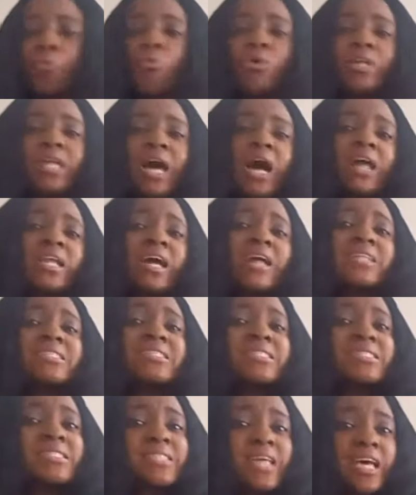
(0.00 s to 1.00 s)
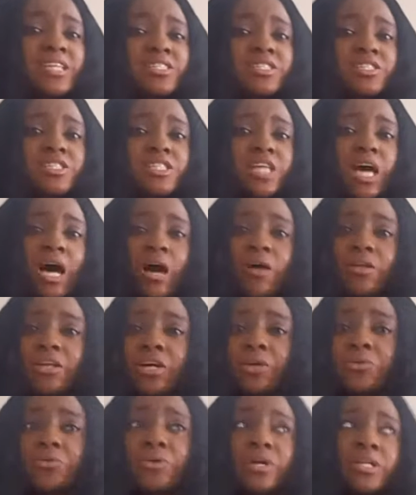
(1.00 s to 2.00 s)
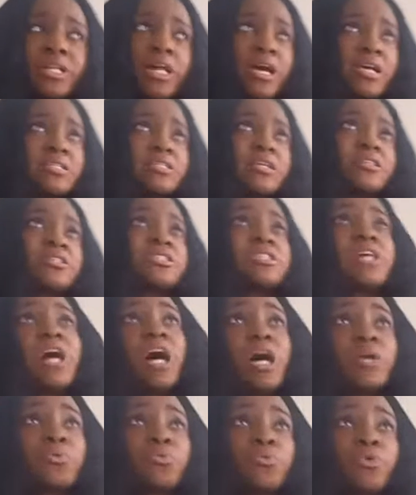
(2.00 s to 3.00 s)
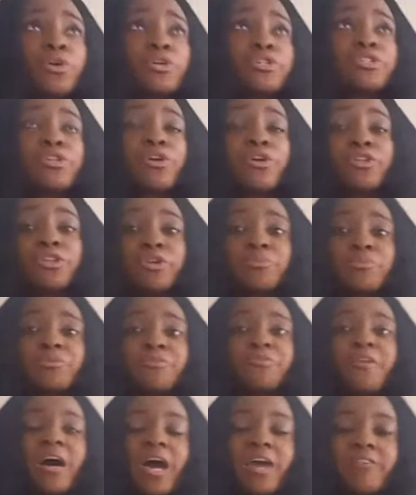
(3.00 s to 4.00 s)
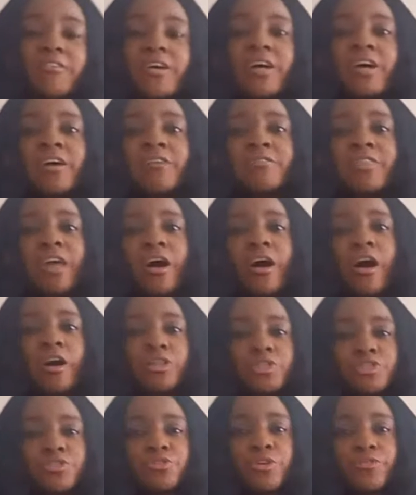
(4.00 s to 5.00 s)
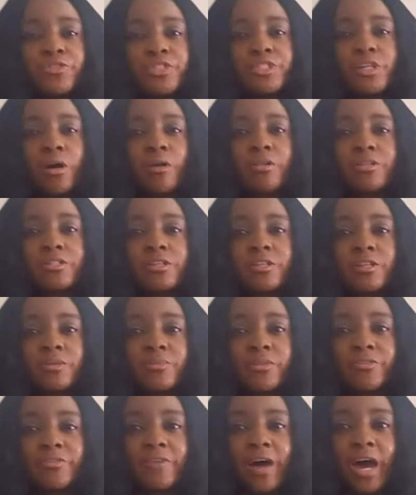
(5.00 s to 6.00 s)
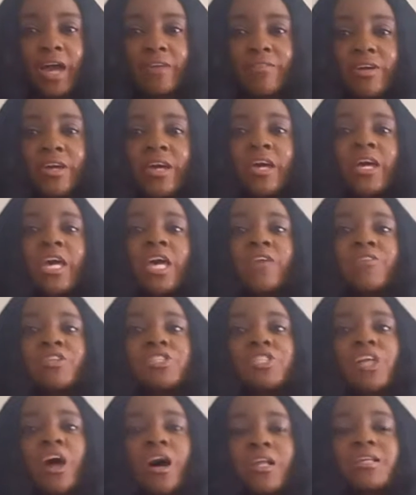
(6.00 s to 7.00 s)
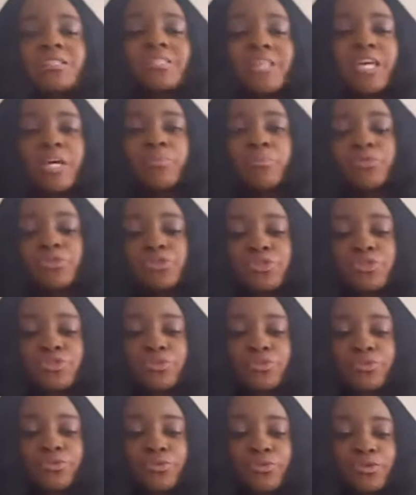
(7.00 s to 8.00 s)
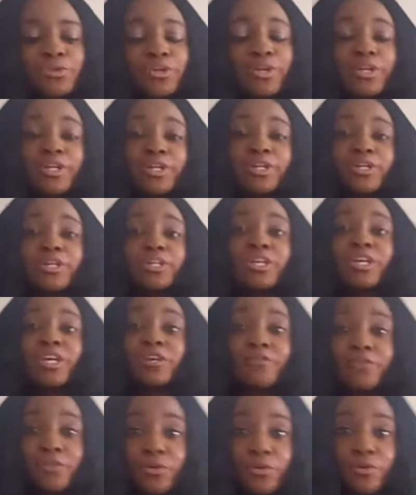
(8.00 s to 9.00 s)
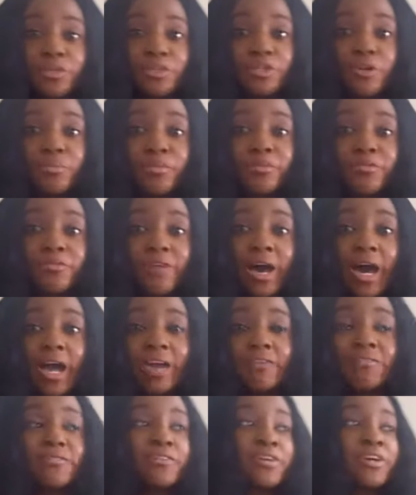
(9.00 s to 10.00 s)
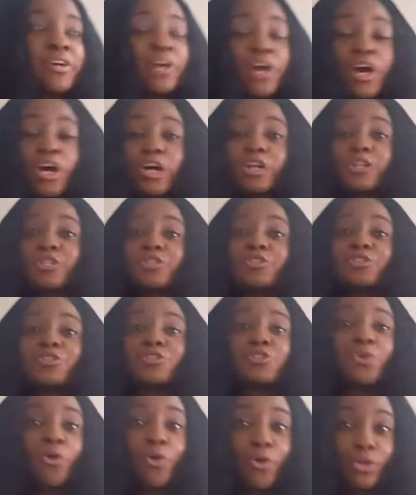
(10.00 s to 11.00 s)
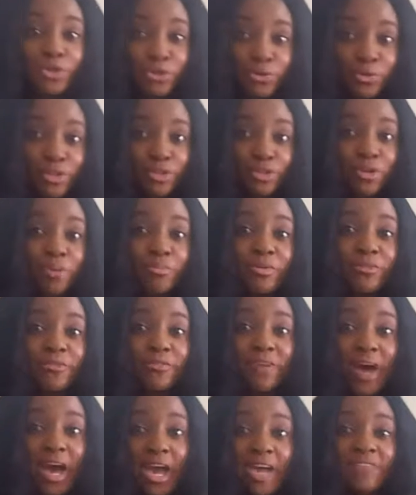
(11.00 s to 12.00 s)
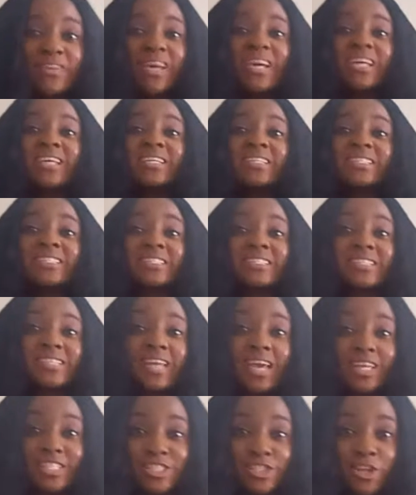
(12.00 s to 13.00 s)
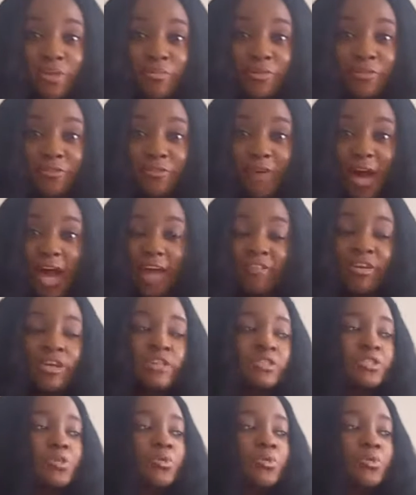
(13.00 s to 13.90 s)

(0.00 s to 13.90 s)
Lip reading: When I had accessed the child, I realized that the child was on number 5. Now, how do you know if a child is on number 5? If a child is able to give you the number 5, show you the number 5, say the number 5.